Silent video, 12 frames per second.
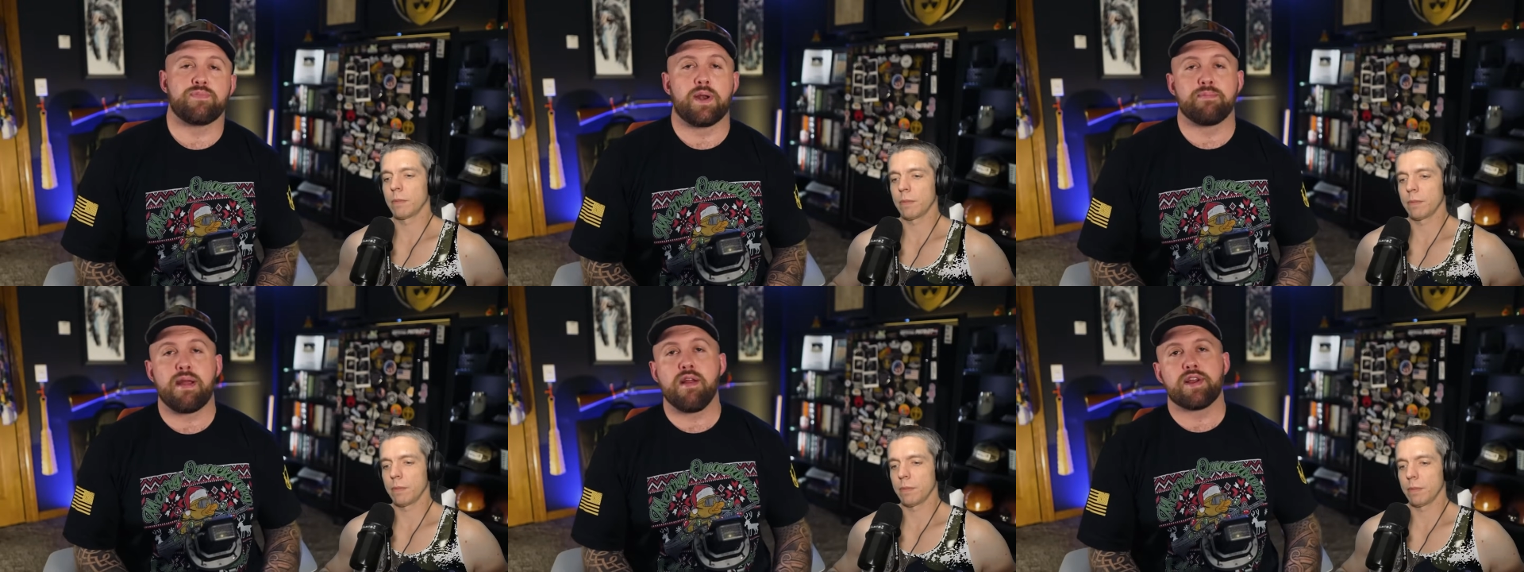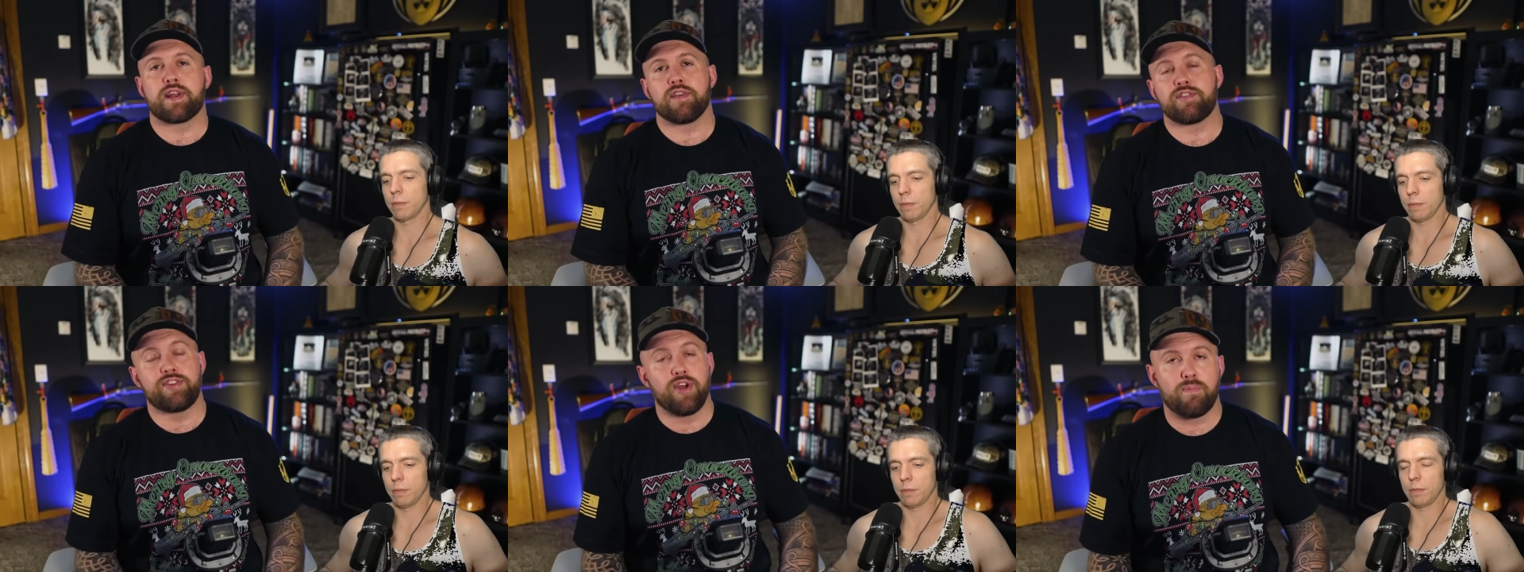Speaker 1: but America
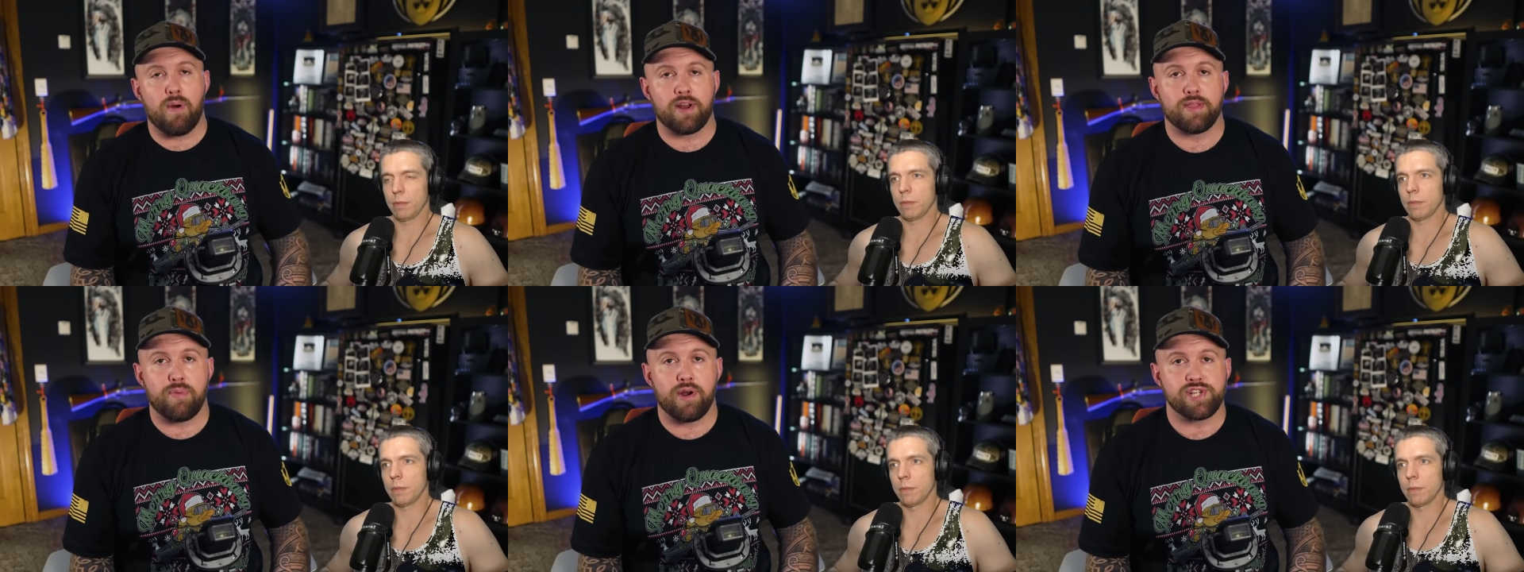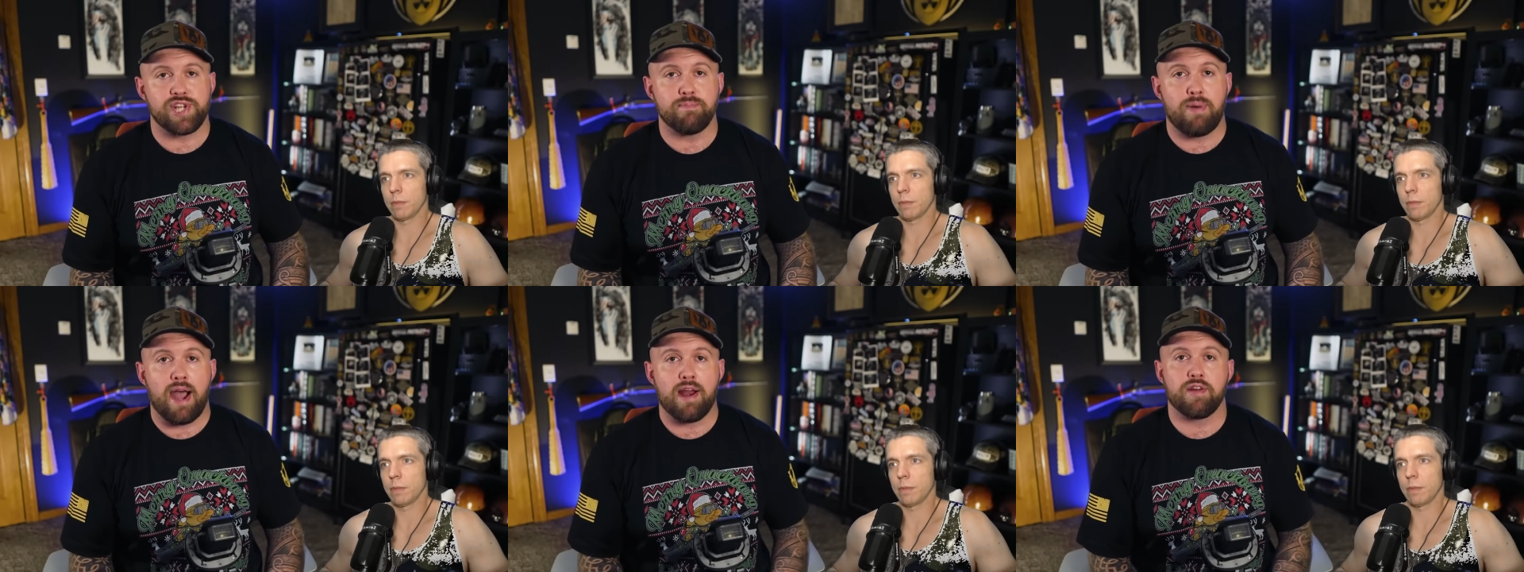is still part of the British
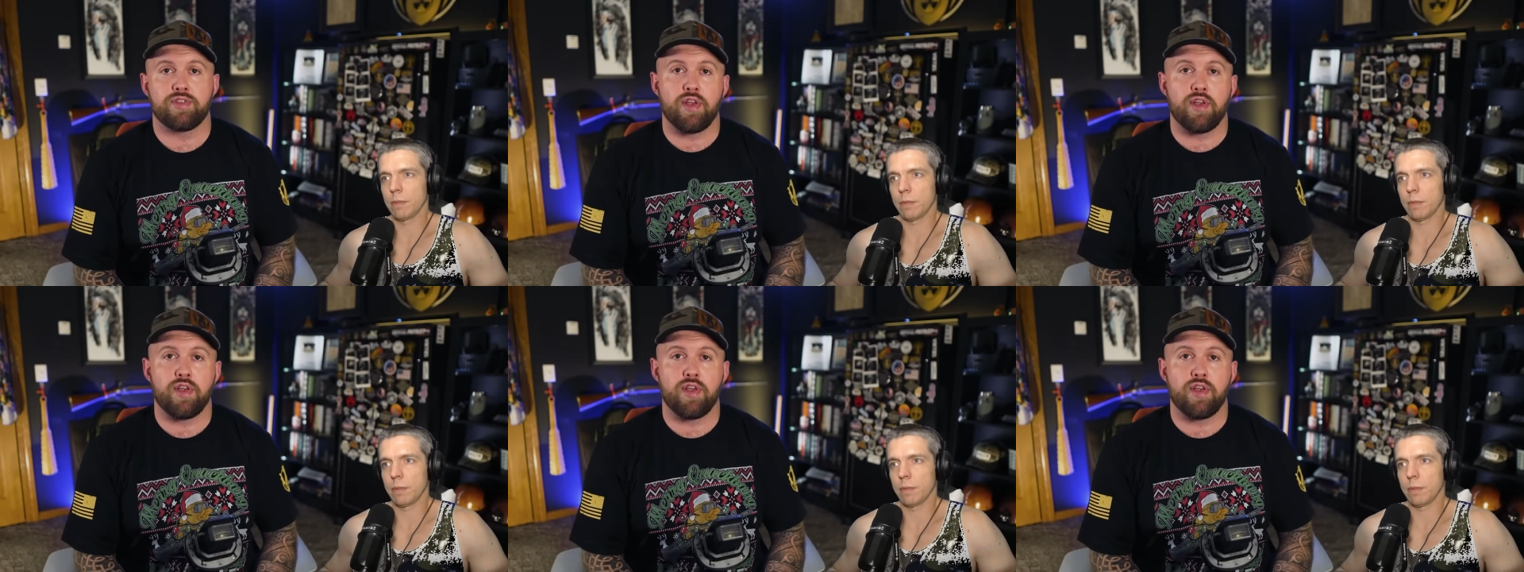Empire,